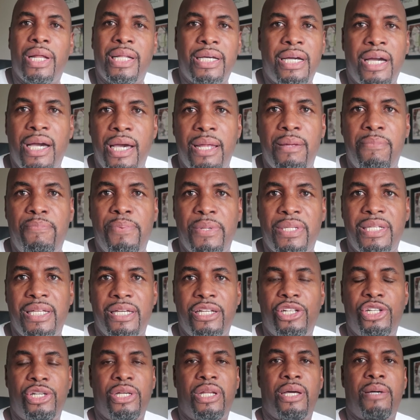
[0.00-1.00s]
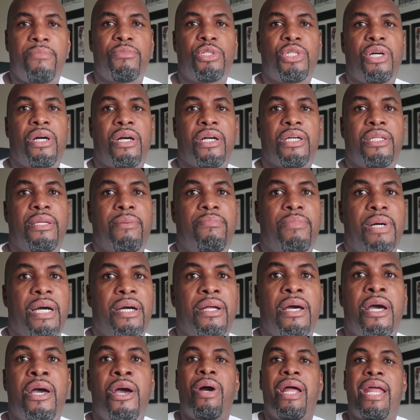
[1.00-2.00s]
what kind of petition I'm talking
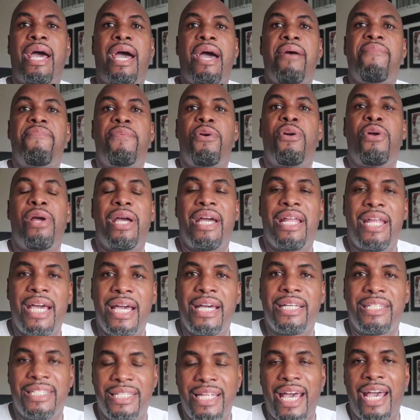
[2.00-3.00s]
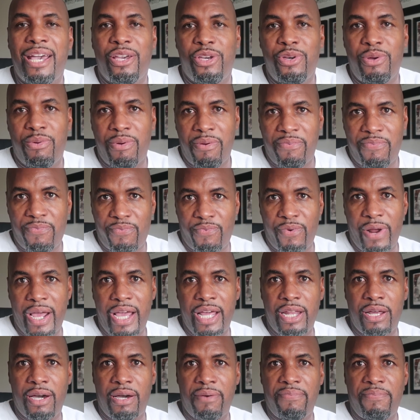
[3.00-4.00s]
about. Whatever it is that you're
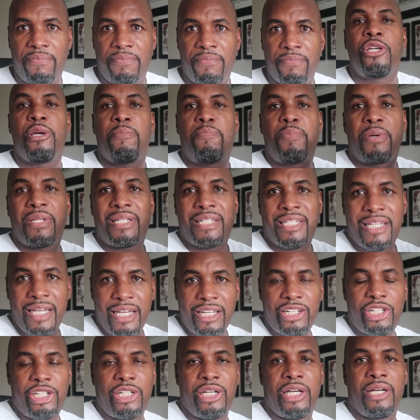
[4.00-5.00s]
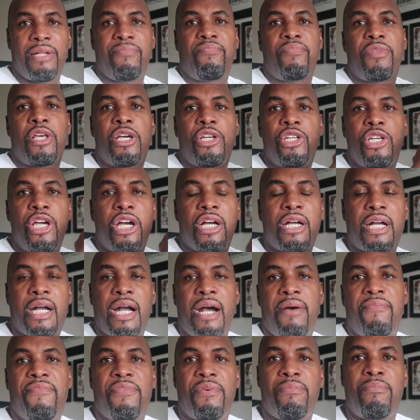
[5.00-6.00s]
afraid of, you petition your
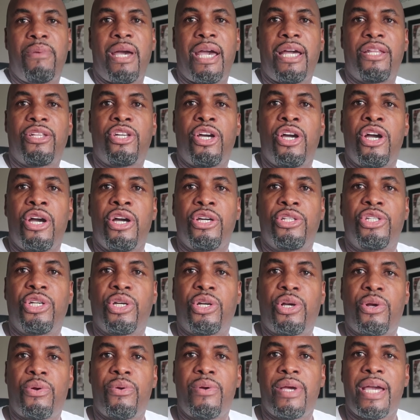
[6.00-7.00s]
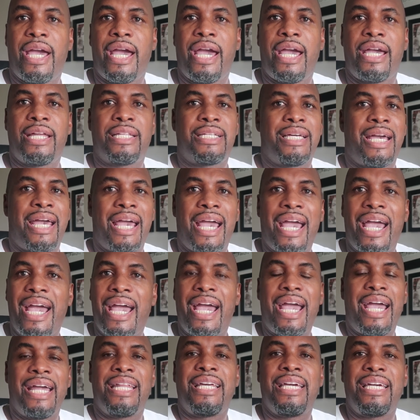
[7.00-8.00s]
government to create
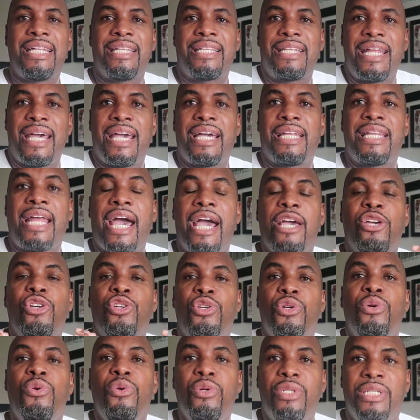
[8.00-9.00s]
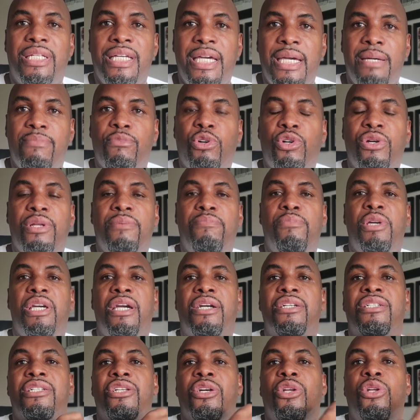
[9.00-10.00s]
anything that you deem could
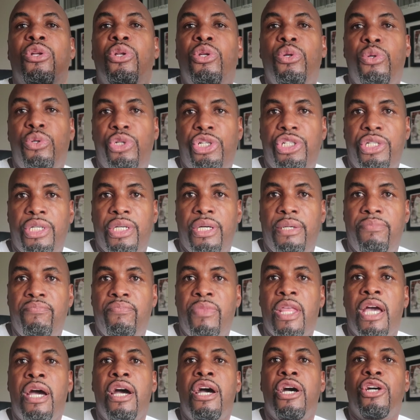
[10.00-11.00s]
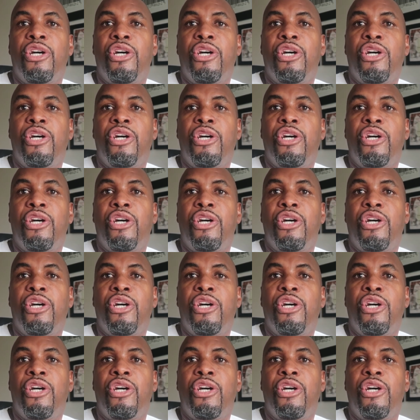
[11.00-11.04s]
be a solution